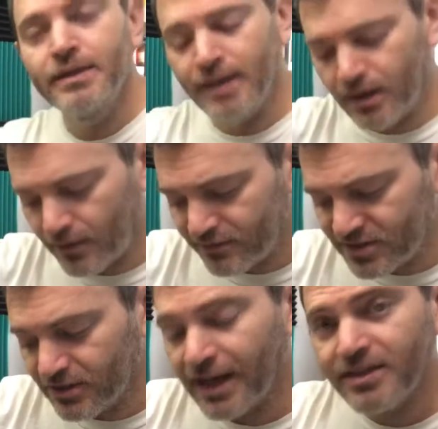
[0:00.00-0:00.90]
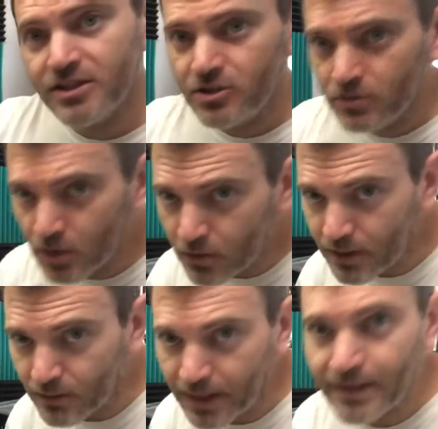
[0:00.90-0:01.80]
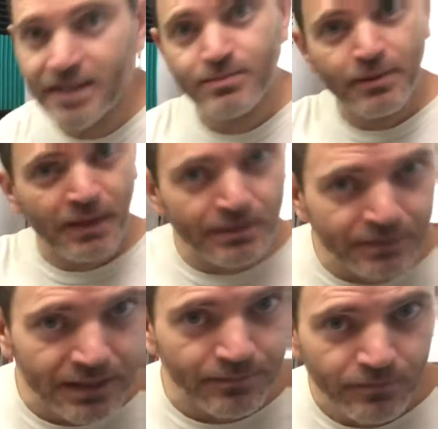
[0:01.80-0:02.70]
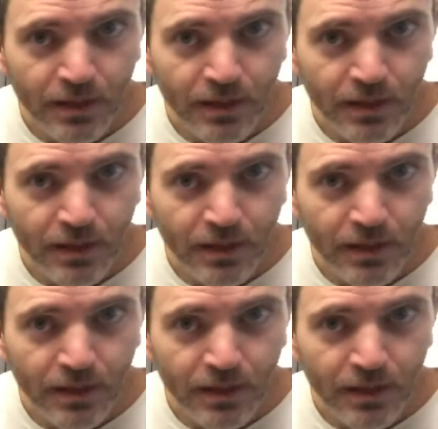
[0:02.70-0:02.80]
Now, I've still got the two going, right? That's my main beat.